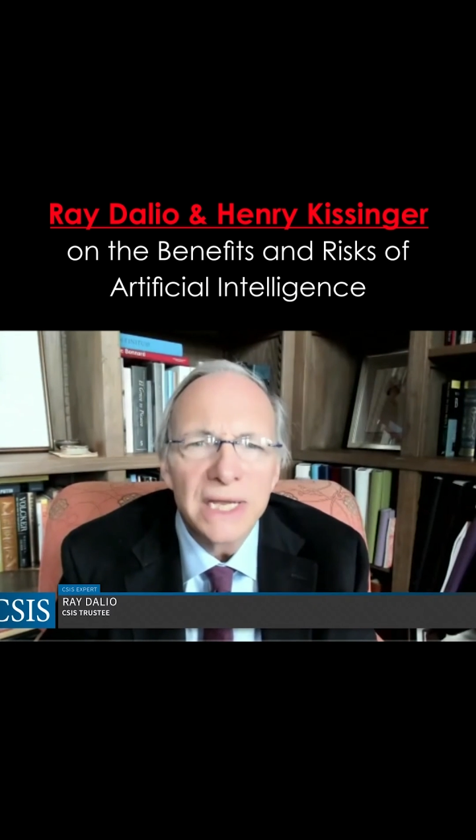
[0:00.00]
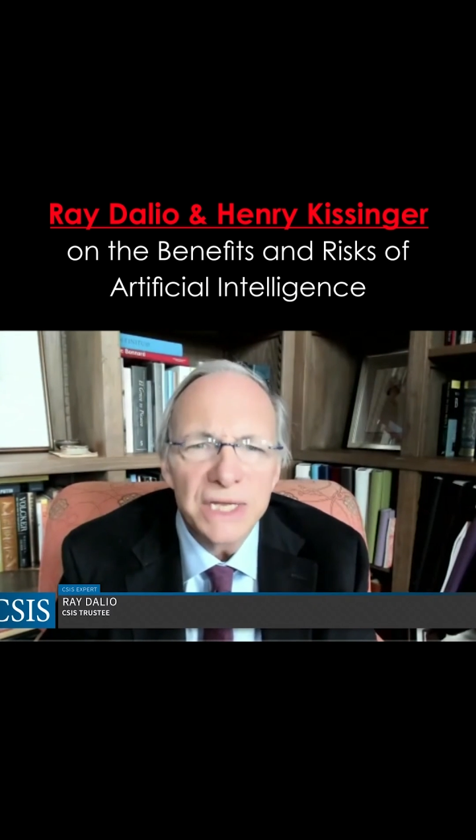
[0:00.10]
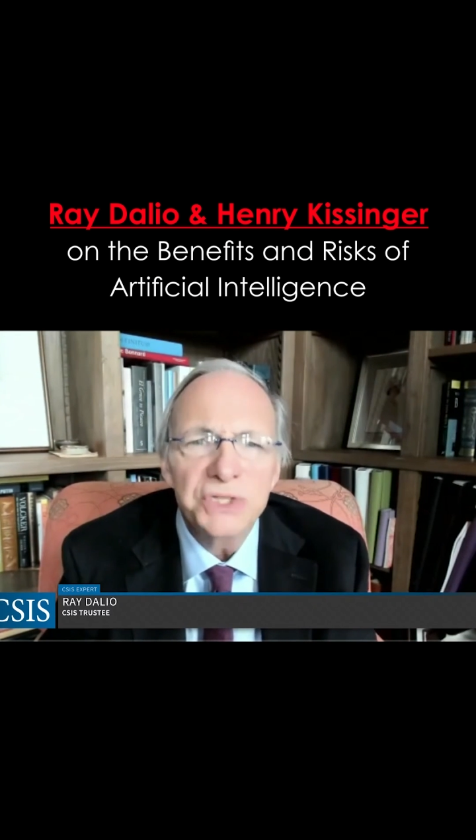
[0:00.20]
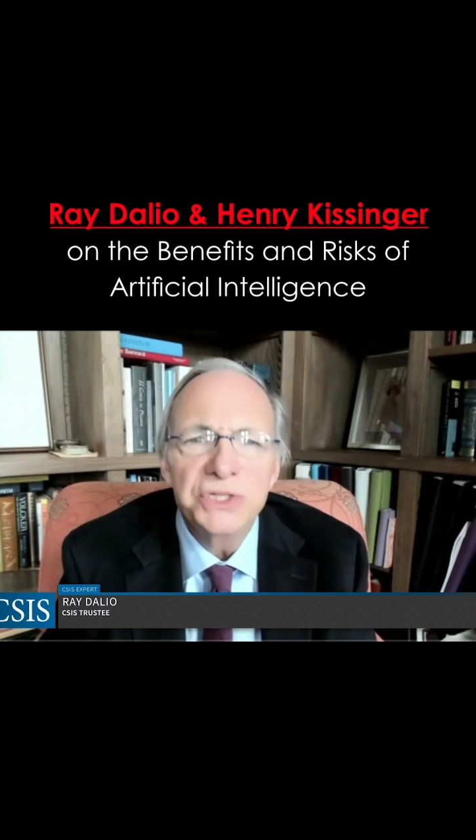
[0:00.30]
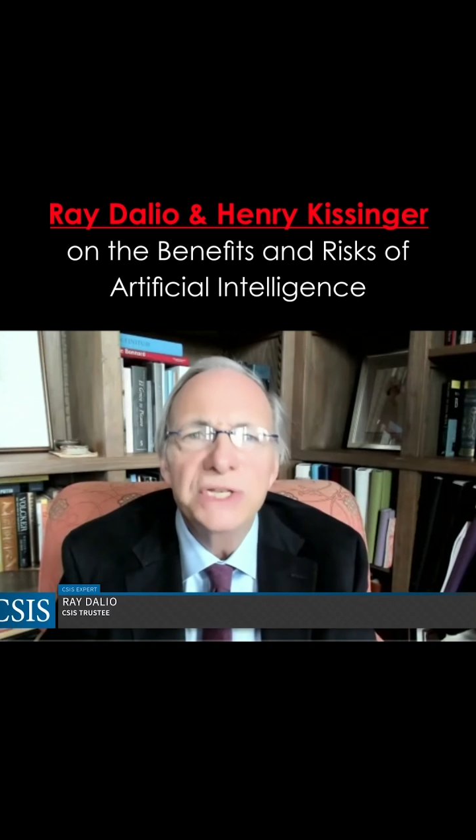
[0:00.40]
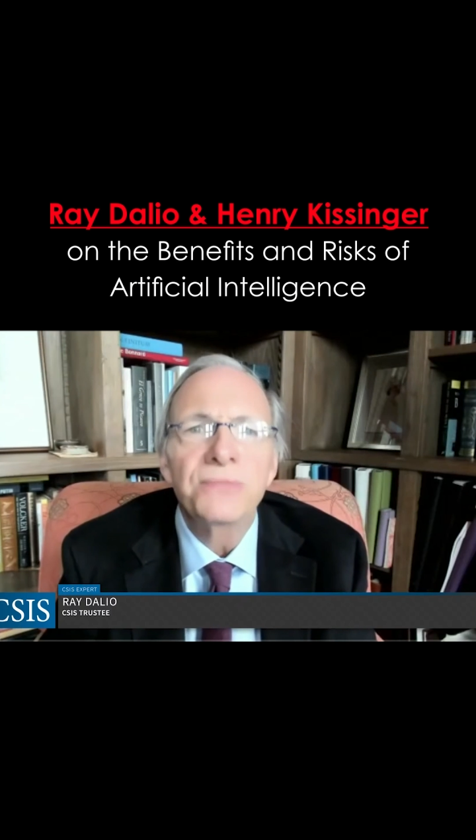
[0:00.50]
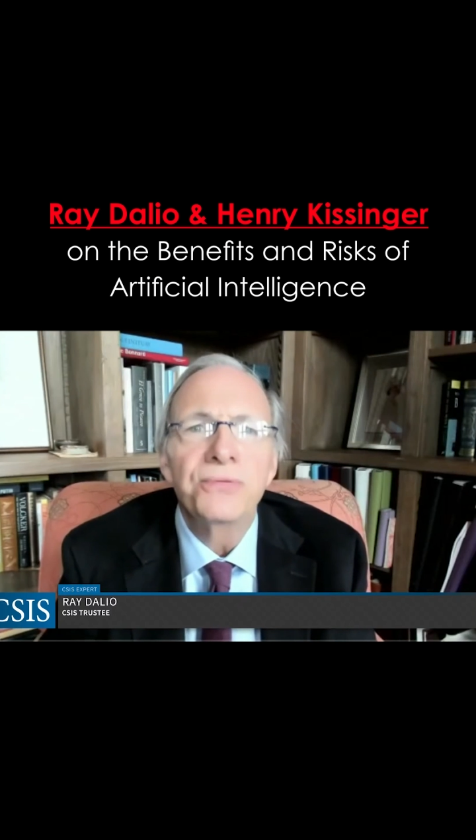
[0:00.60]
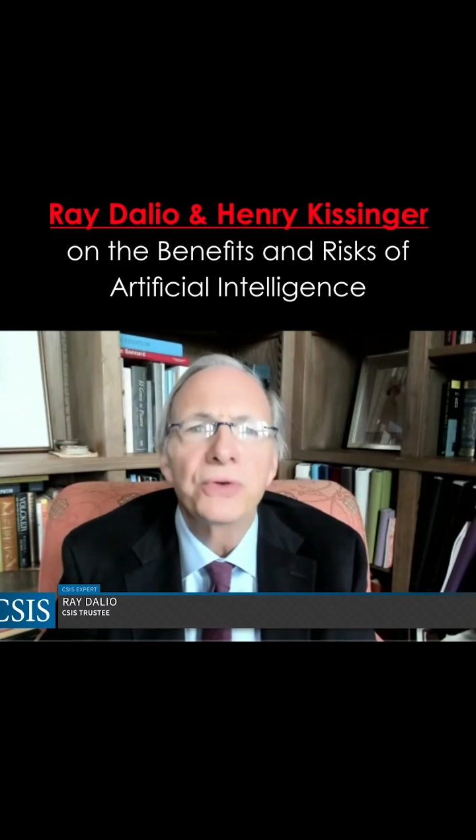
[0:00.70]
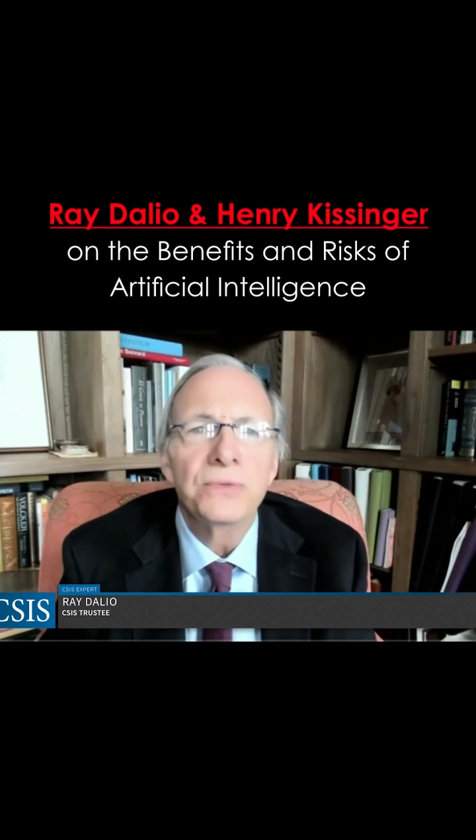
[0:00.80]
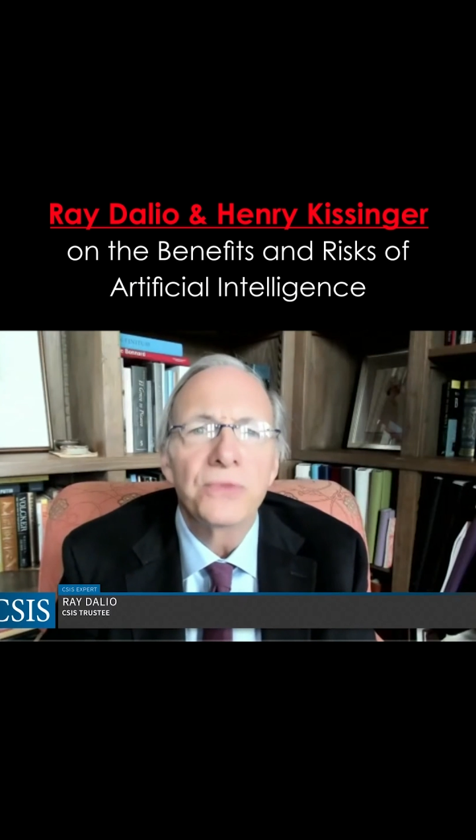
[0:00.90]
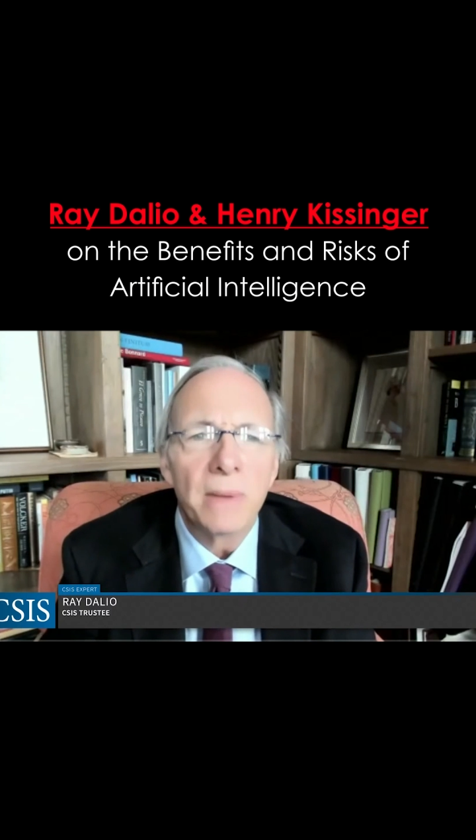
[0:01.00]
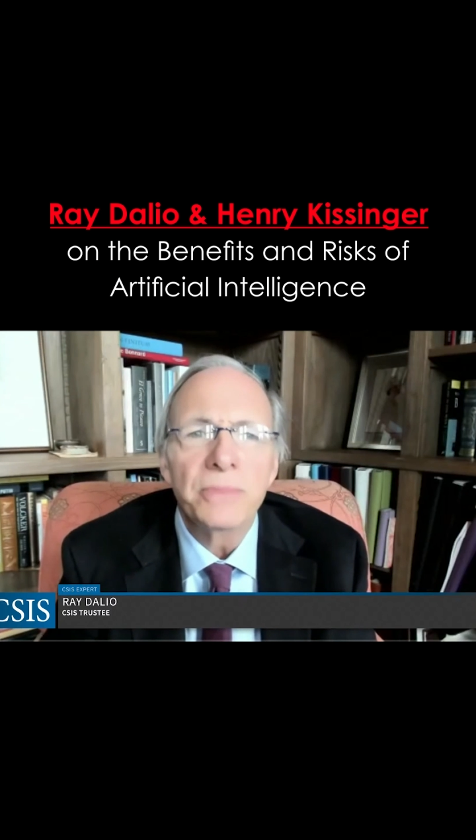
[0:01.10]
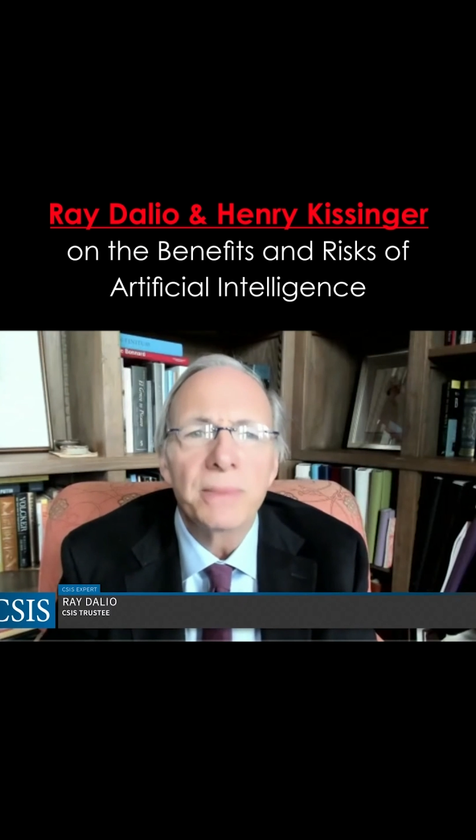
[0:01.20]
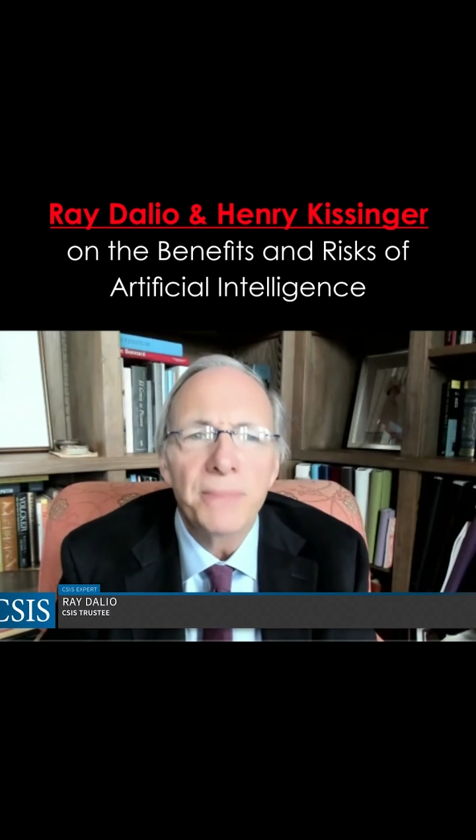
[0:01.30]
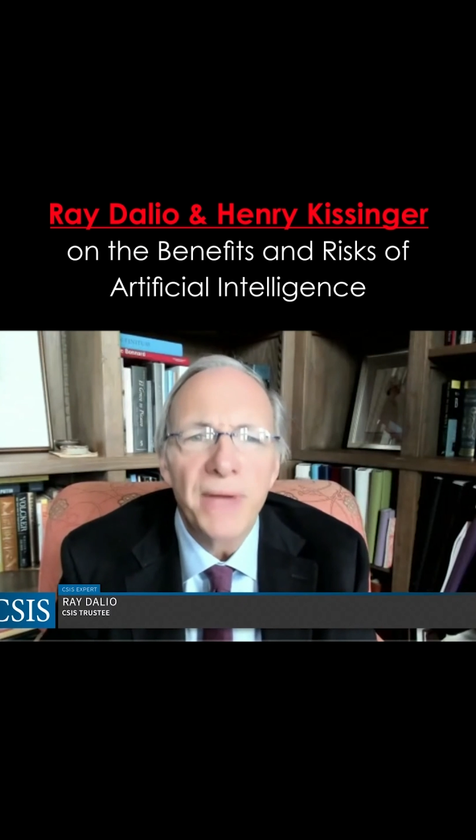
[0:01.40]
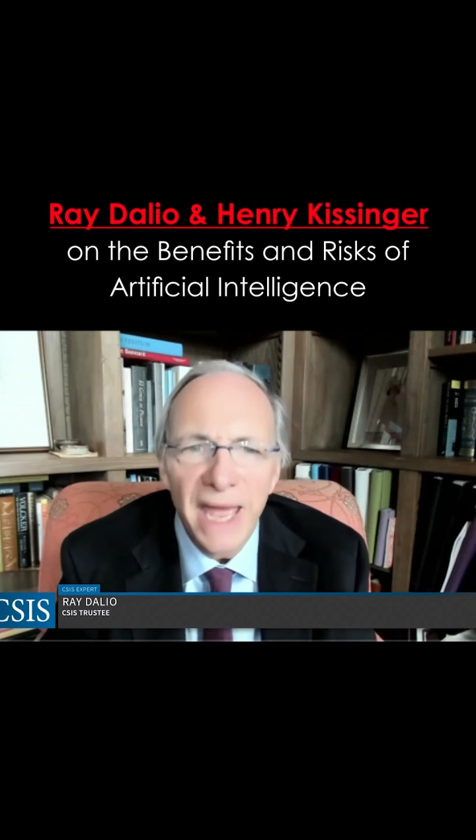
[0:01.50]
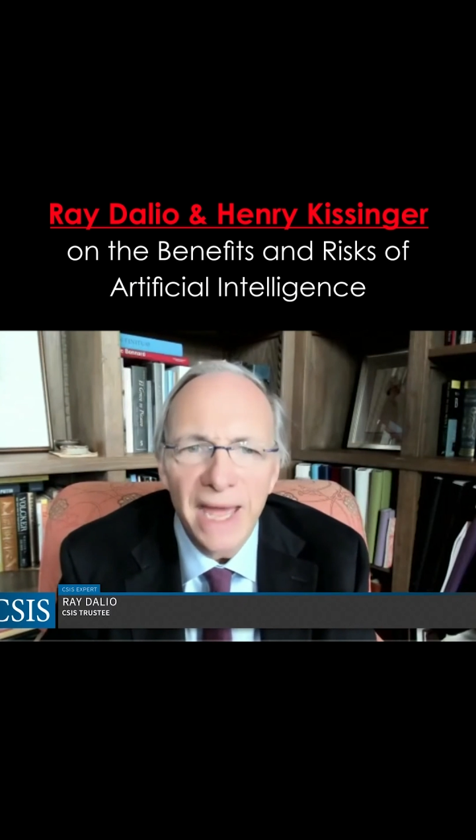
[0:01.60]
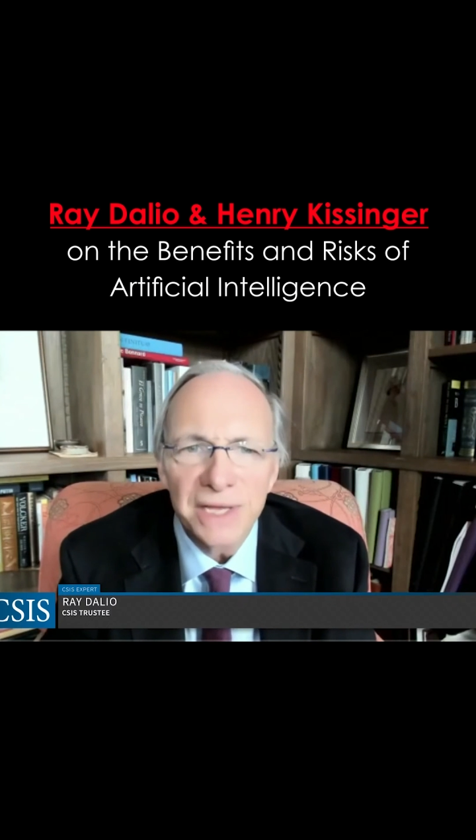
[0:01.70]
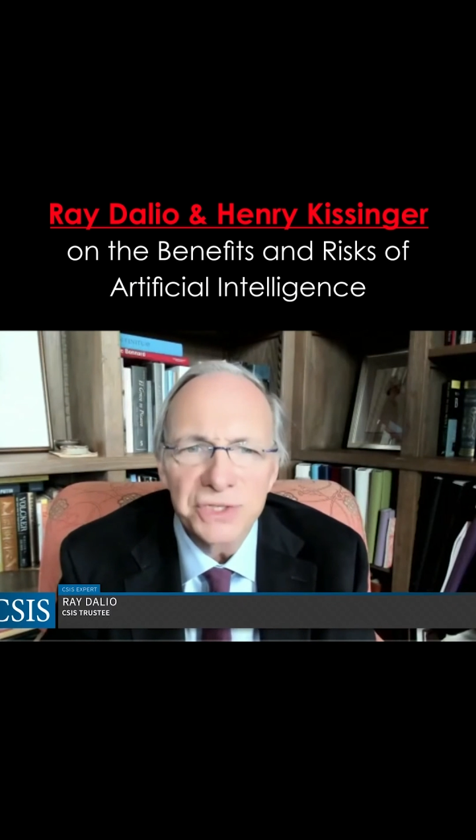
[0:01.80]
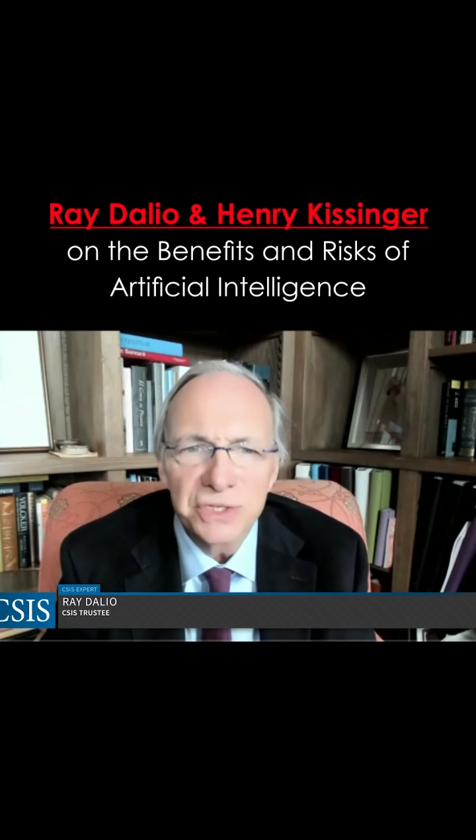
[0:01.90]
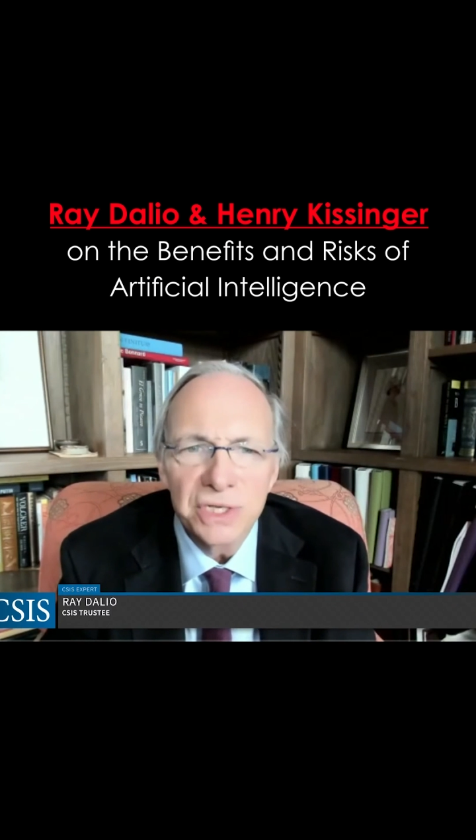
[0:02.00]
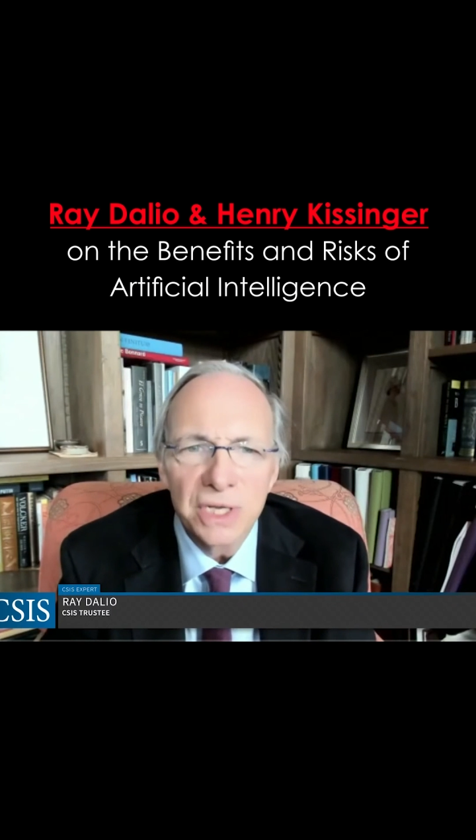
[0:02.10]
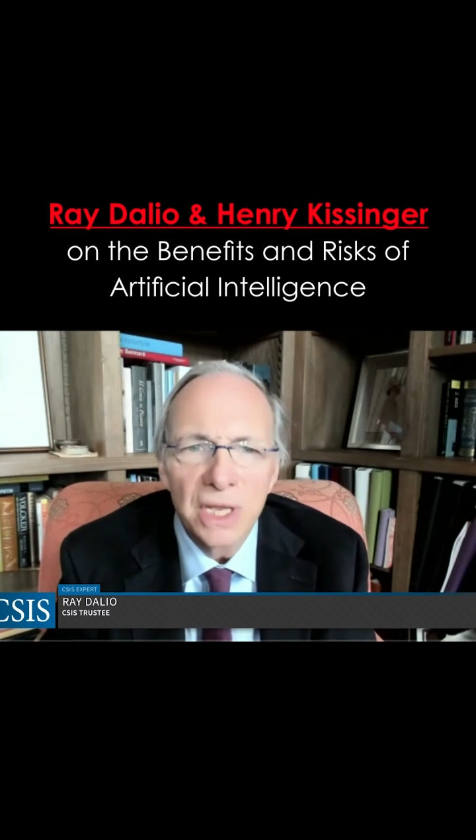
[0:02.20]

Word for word: is different from the past.